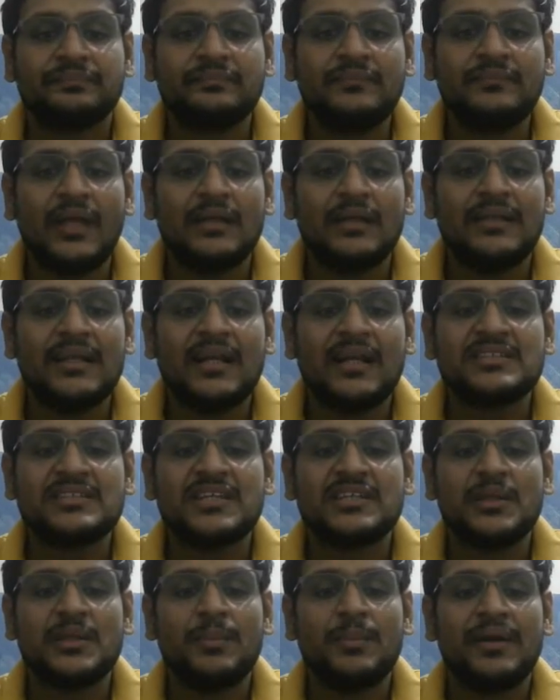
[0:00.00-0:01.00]
then
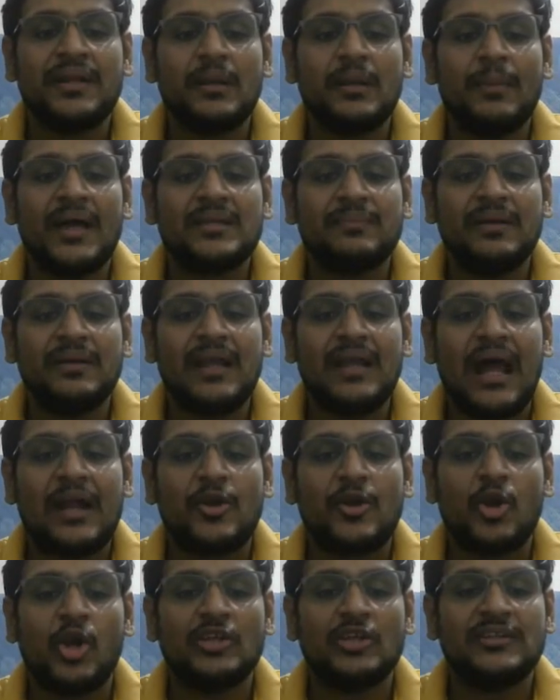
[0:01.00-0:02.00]
construction material management,
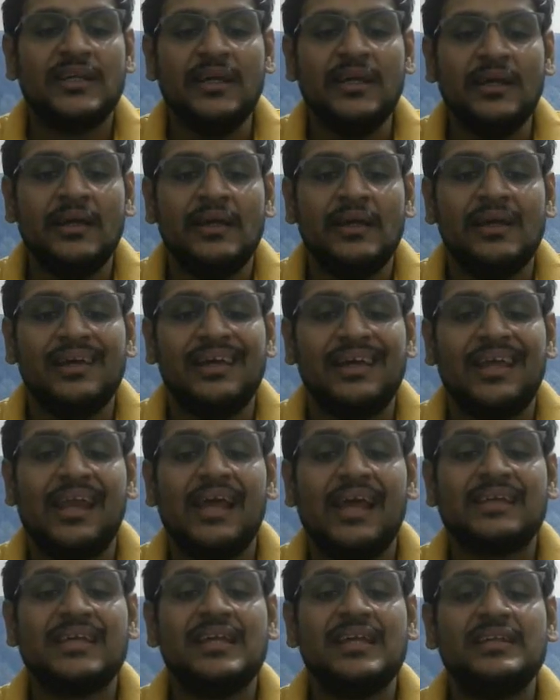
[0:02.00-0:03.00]
hydrology,
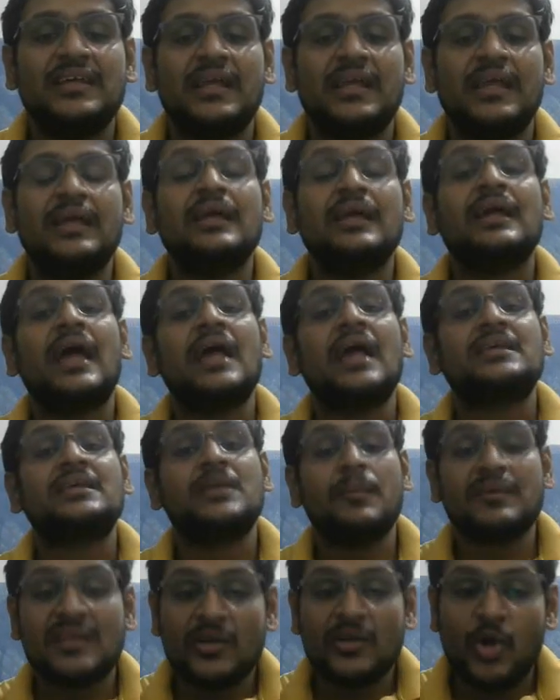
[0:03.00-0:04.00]
irrigation engineering,
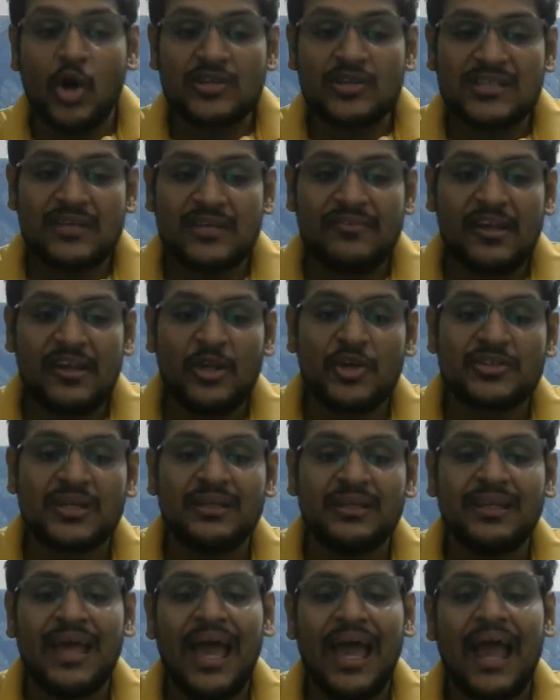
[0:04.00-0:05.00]
estimation cost and valuation,
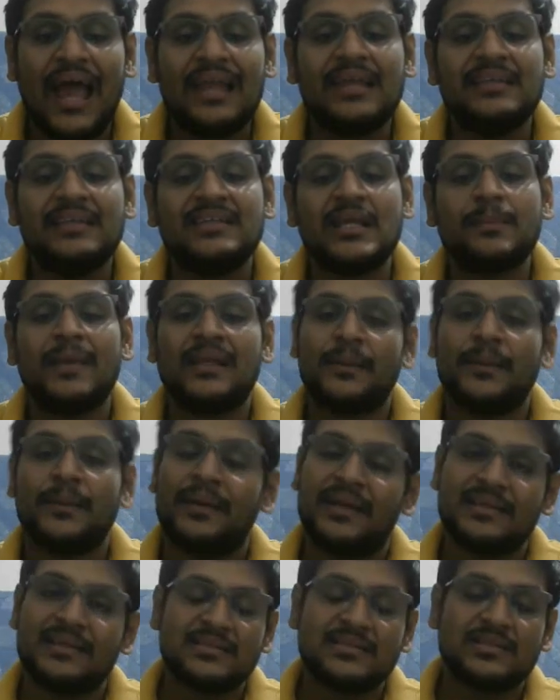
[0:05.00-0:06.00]
and engineering
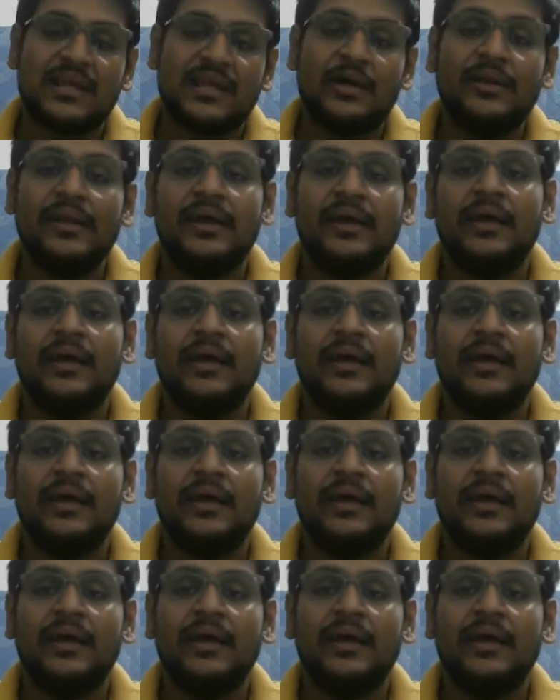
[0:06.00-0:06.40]
mathematics. Right?